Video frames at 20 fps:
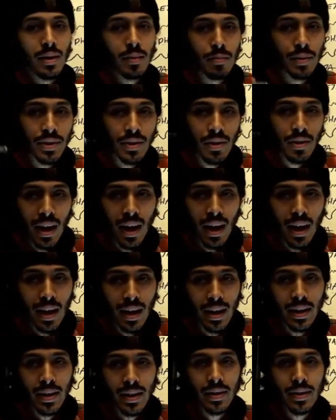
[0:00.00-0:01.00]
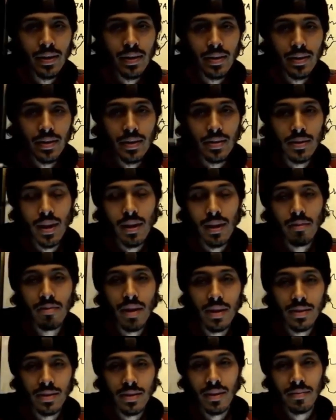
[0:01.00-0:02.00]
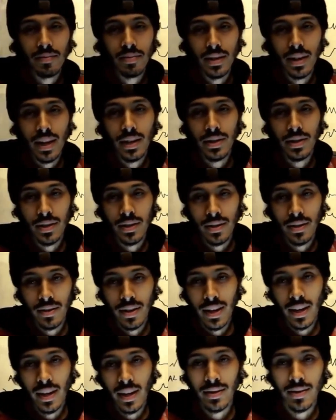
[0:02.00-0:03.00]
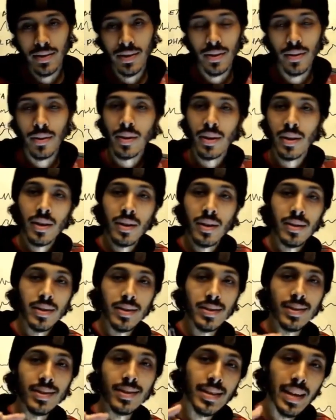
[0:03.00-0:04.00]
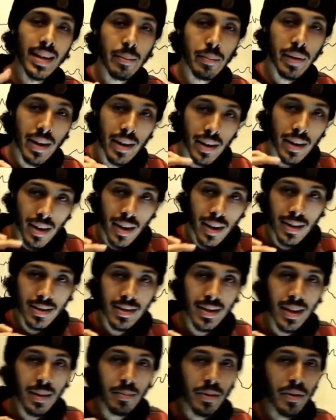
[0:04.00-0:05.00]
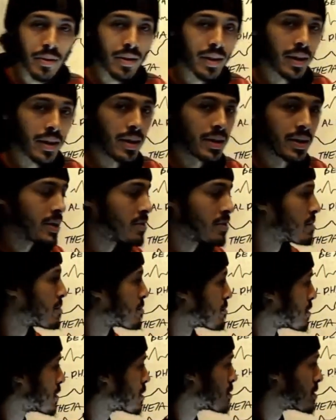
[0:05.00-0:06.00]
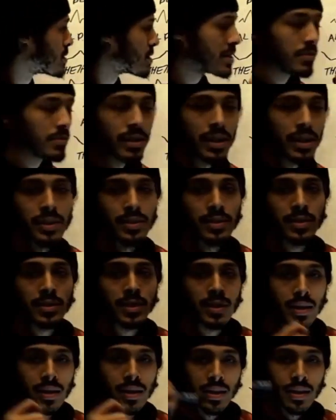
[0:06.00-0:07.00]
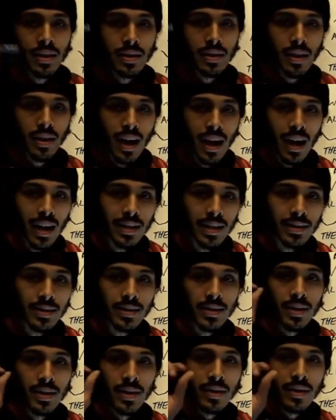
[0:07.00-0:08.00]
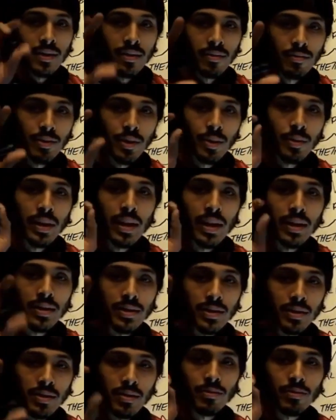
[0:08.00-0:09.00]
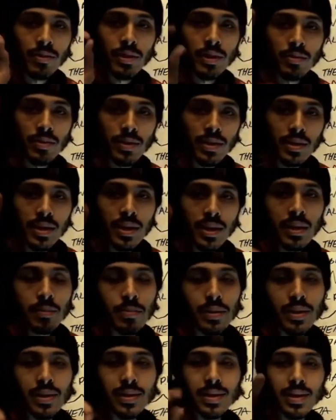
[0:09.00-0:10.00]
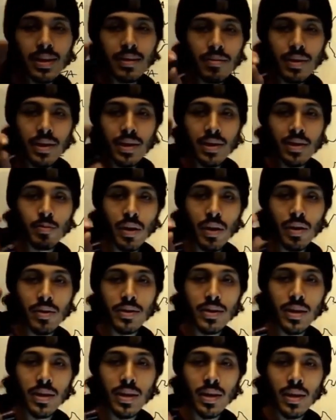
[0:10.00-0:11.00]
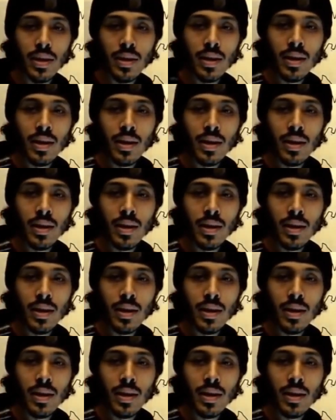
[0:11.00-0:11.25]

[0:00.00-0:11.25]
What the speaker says: but your eye is not fast enough to catch it. Okay, so this is the same kind of concept going on here with frequency rates. Your eye's viewing at a certain frequency, but the TV is pulsing